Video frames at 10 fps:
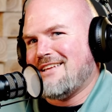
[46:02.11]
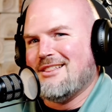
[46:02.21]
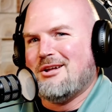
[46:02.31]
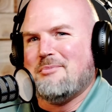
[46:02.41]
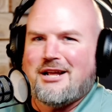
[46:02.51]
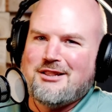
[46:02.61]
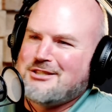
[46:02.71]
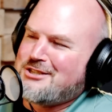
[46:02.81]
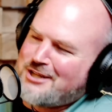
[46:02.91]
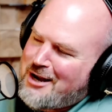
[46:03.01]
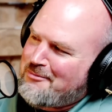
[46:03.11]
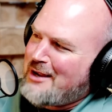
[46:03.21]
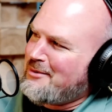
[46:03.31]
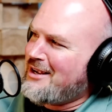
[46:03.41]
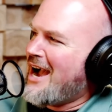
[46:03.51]
a little bit cliche,
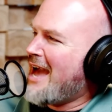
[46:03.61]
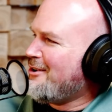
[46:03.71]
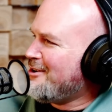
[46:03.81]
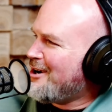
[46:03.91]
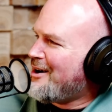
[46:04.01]
maybe. I don't know.